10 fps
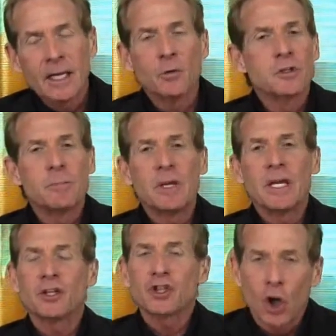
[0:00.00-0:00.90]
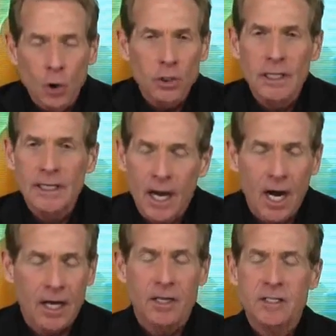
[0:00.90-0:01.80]
He was being totally
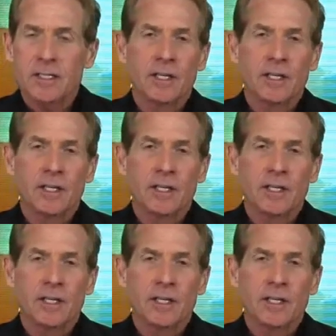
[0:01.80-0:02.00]
honest.